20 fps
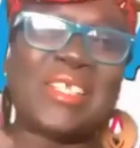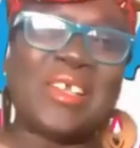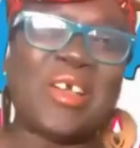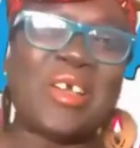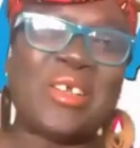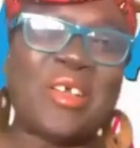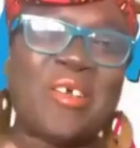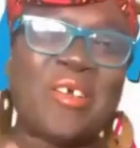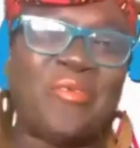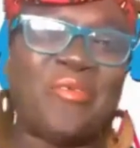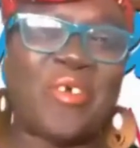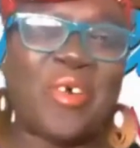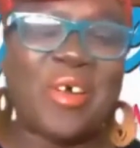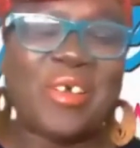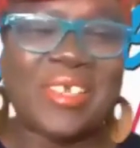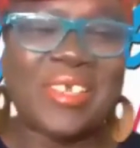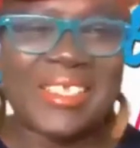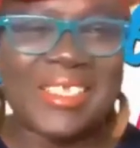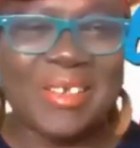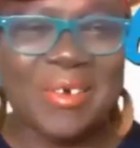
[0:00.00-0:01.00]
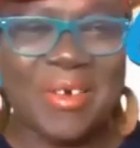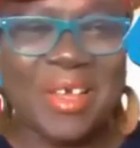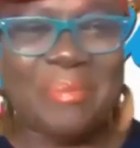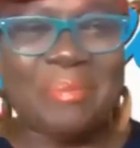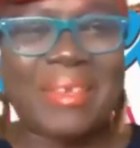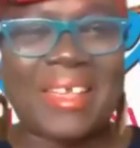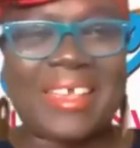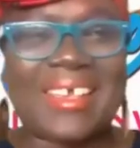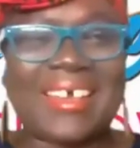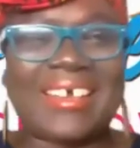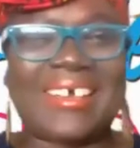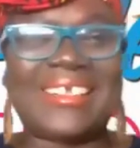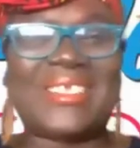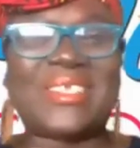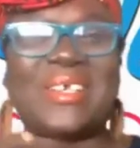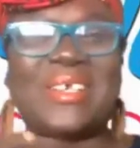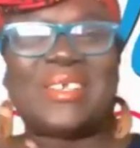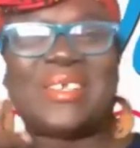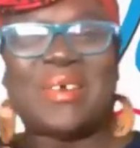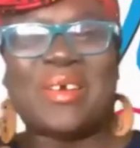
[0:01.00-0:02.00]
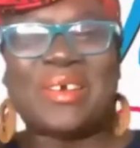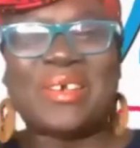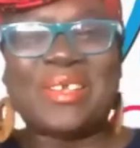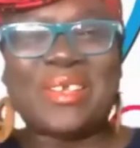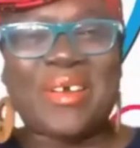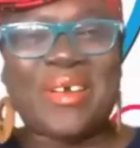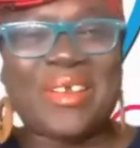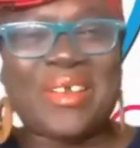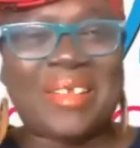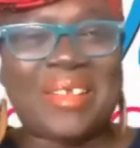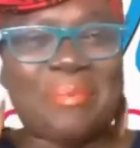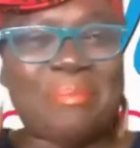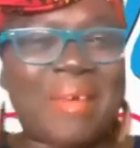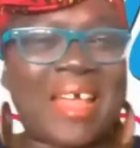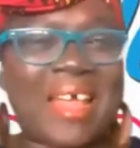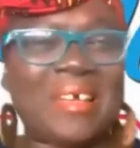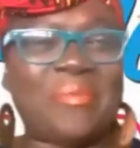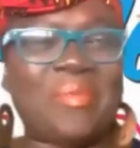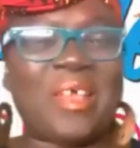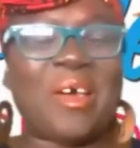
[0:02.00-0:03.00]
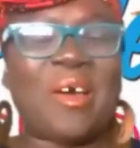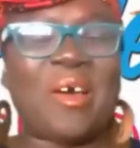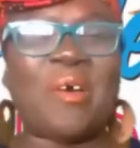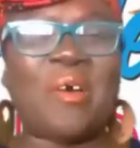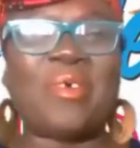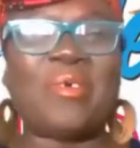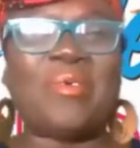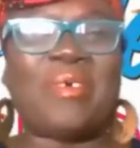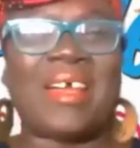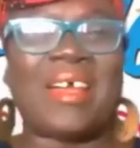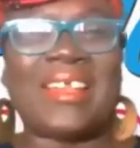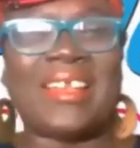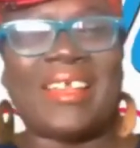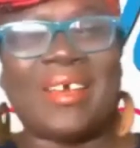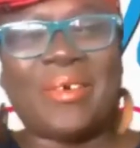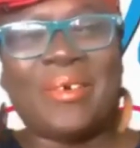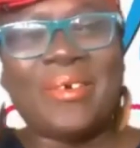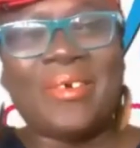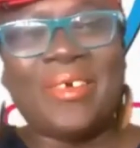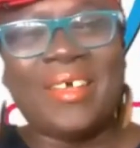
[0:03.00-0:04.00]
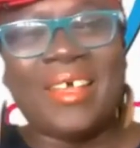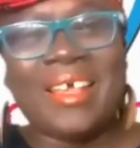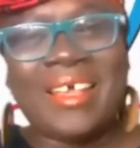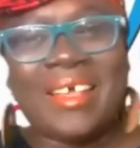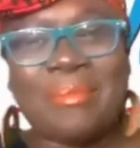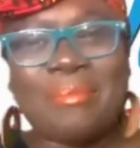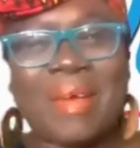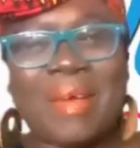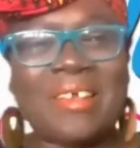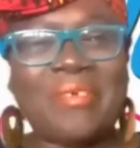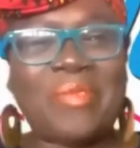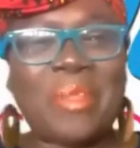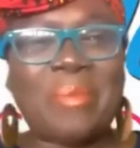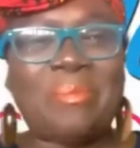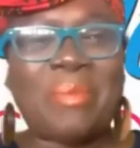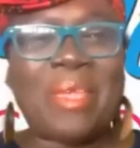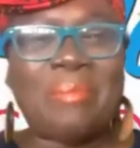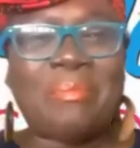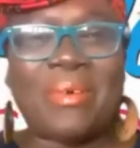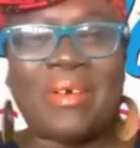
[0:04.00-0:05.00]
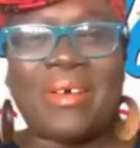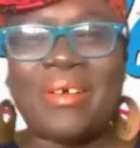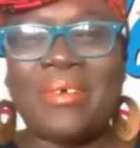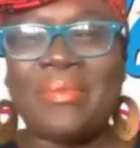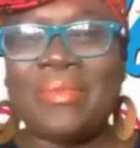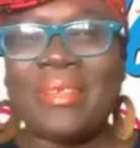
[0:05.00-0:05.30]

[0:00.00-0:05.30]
Your phone is going because you're the man of the hour right now, man of the people,